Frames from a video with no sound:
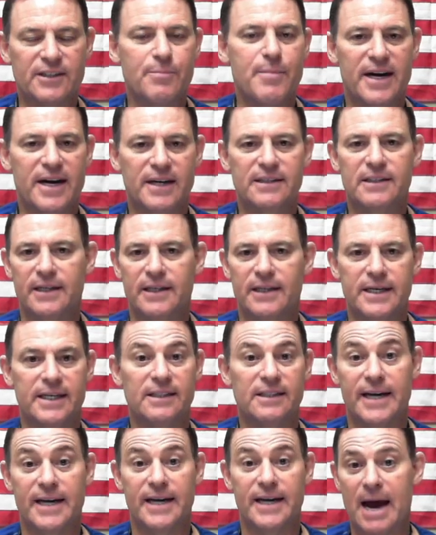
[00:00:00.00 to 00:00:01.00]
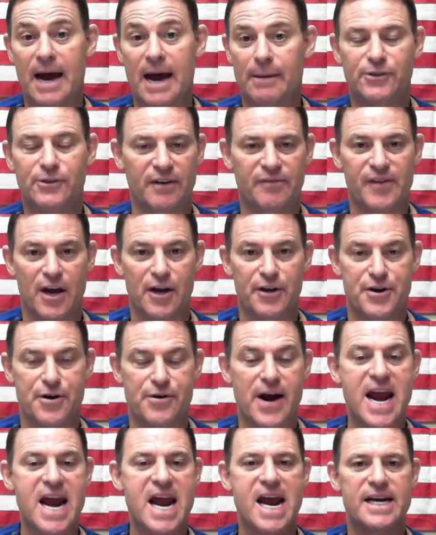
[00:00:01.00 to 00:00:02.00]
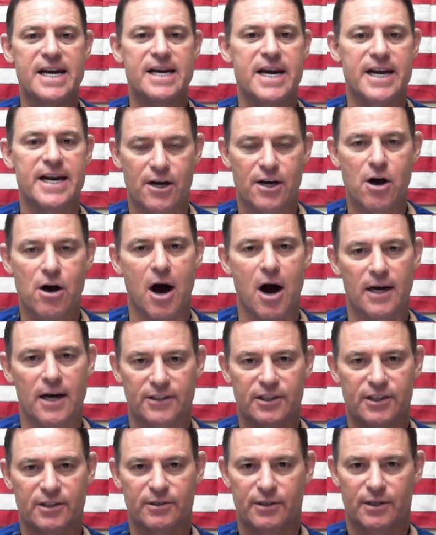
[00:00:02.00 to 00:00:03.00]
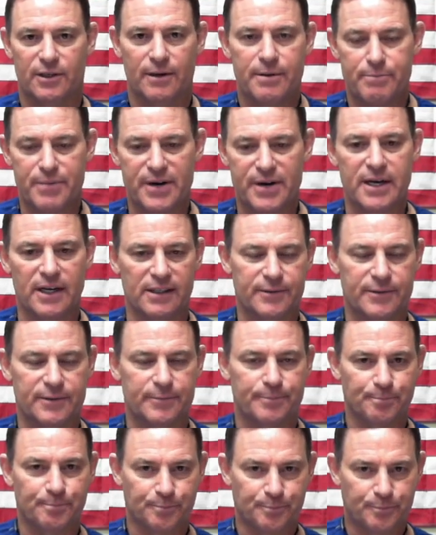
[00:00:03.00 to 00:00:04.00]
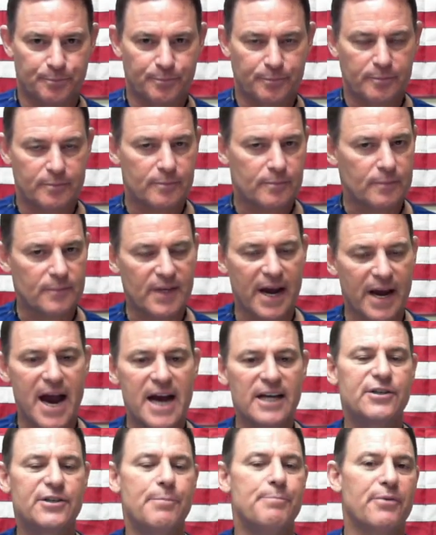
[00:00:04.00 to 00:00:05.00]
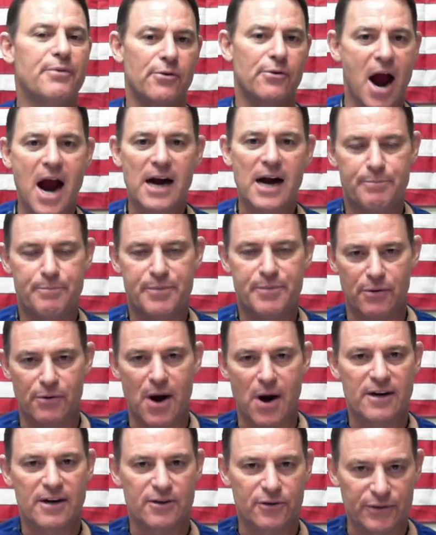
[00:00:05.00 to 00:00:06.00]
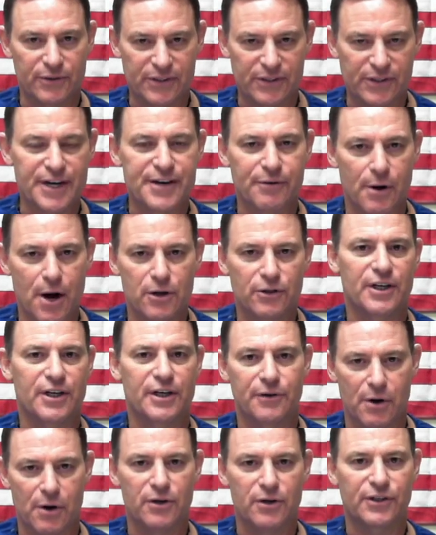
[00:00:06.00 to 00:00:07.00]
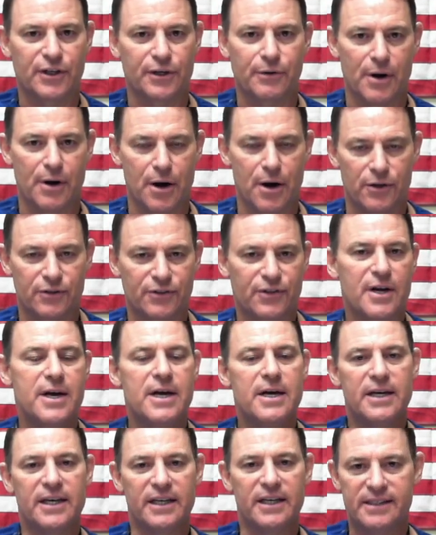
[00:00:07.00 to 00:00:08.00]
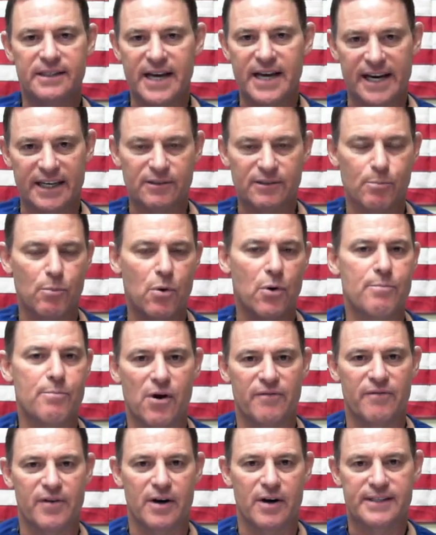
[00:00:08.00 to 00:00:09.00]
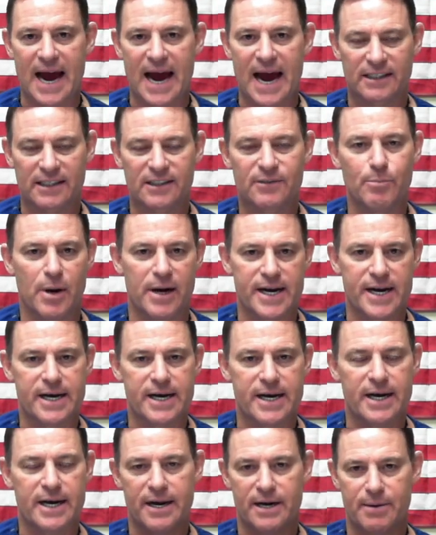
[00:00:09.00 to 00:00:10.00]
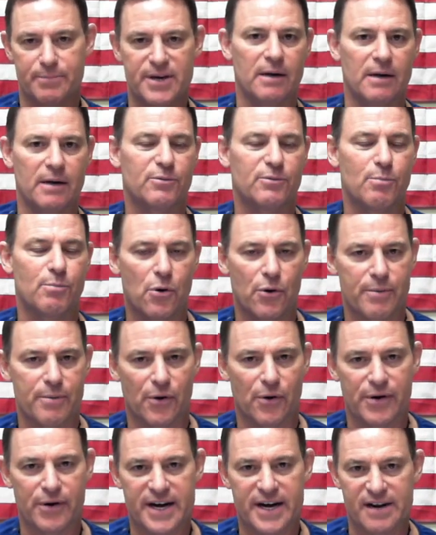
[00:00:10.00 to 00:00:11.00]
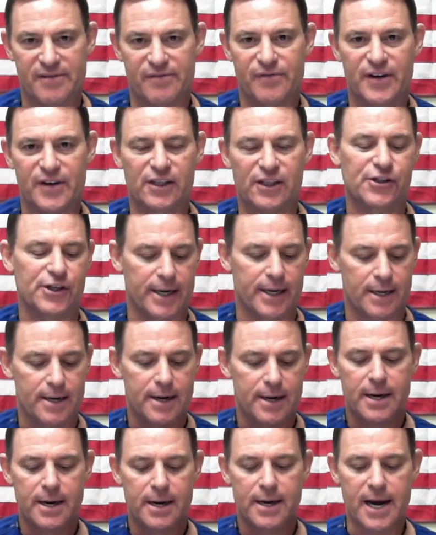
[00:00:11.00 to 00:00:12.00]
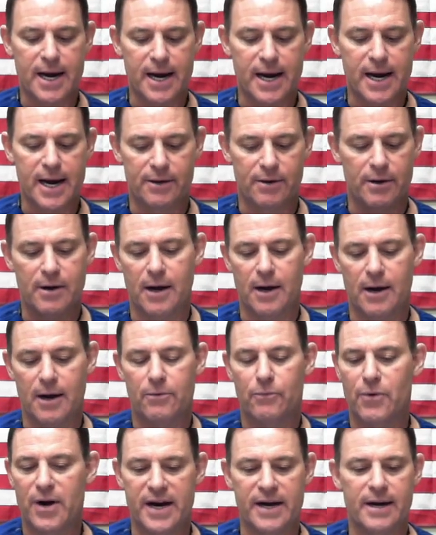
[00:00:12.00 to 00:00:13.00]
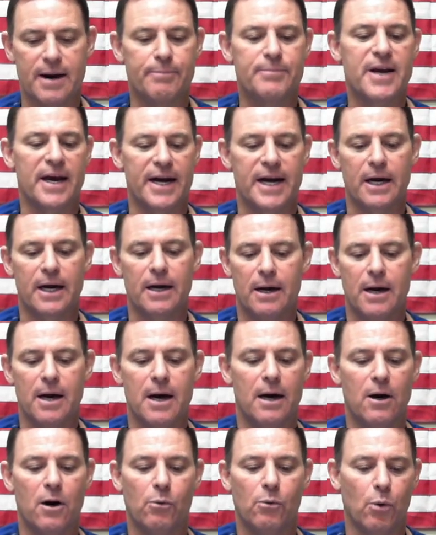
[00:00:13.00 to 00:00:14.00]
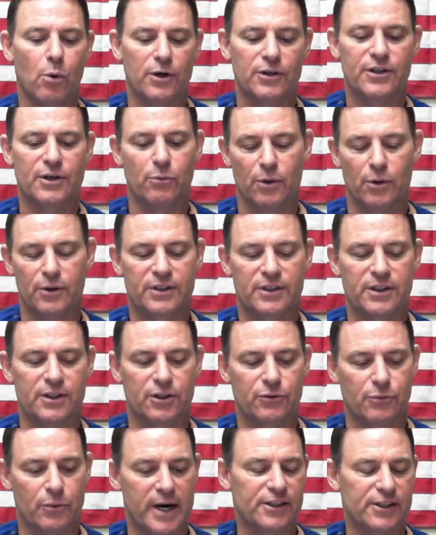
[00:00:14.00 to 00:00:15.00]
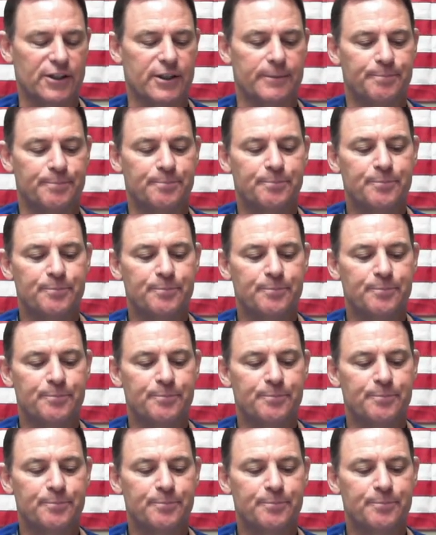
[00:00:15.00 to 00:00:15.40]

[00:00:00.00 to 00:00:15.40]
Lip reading: medicine is an abject failure, and it costs, because as the bureaucracy grows and grows and grows, it takes more and more of our tax money, and it becomes more and more inefficient, and we end up getting a worse and worse situation.